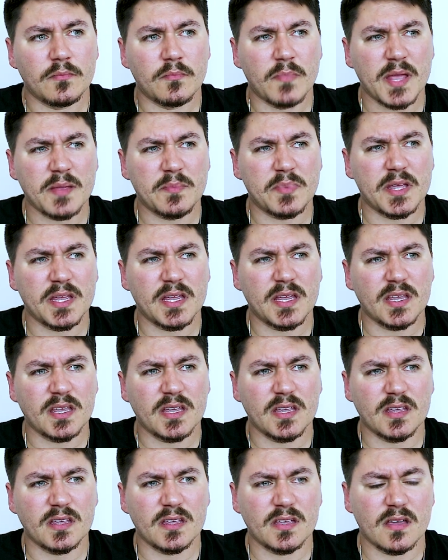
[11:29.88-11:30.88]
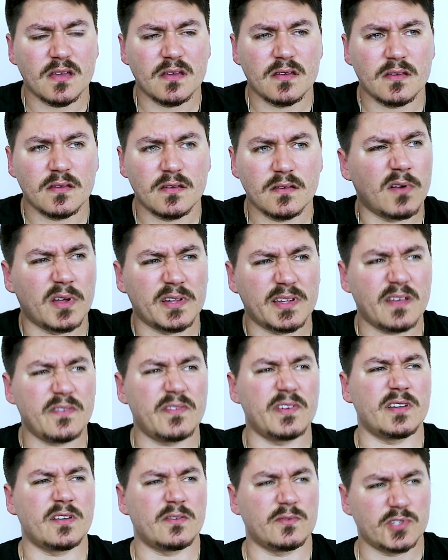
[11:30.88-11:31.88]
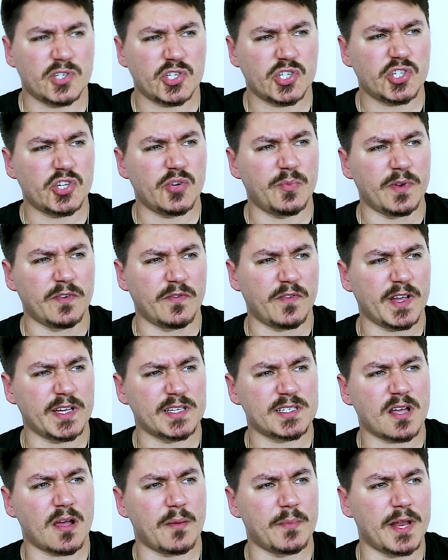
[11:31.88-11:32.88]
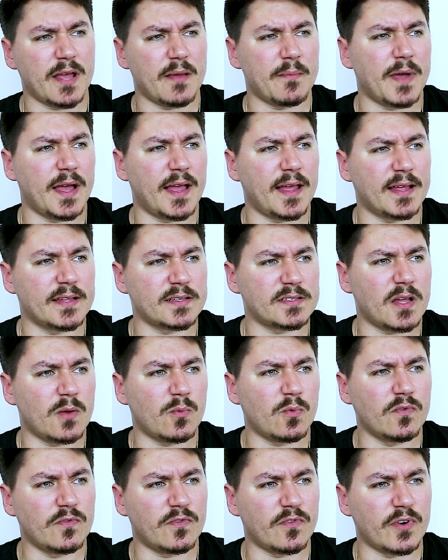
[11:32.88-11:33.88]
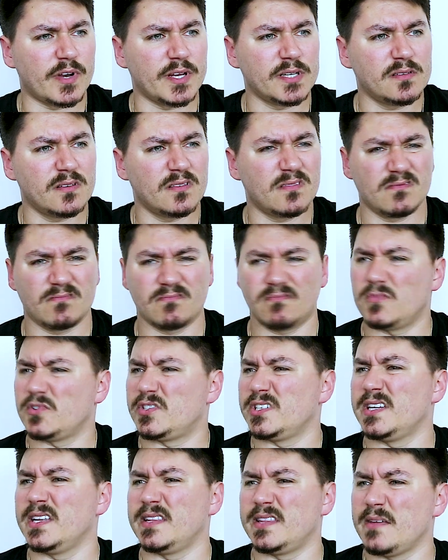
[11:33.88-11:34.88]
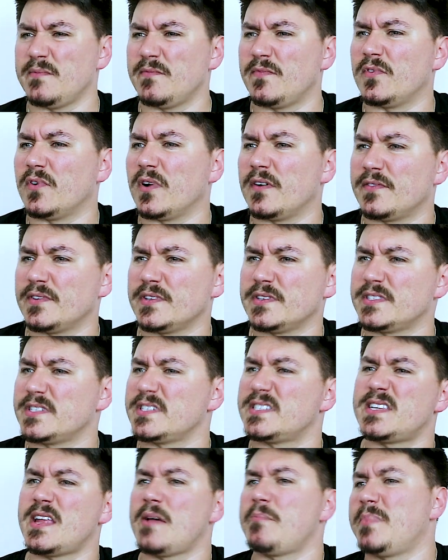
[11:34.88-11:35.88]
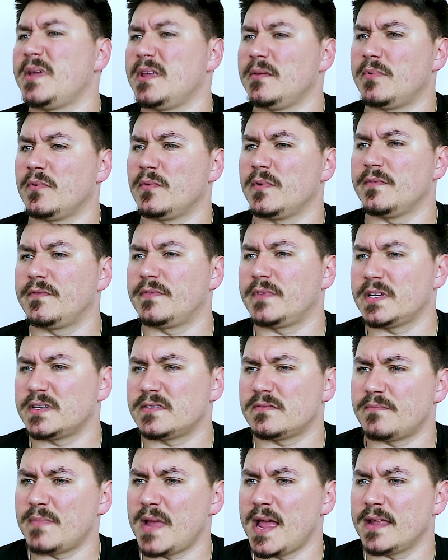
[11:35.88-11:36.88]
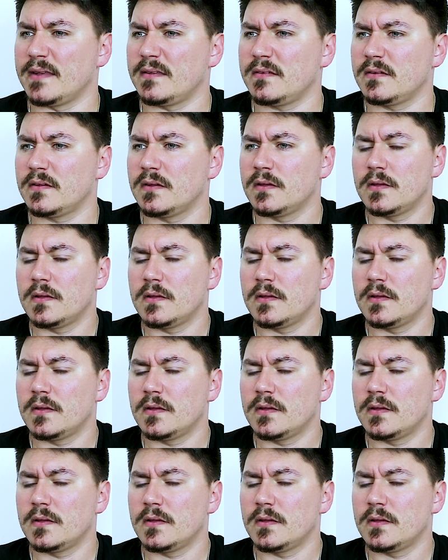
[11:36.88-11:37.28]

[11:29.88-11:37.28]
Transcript: Maybe... I definitely don't want stupid things coming out my hands like Wolverine. What do you need them for other than to stab people with? That's mad.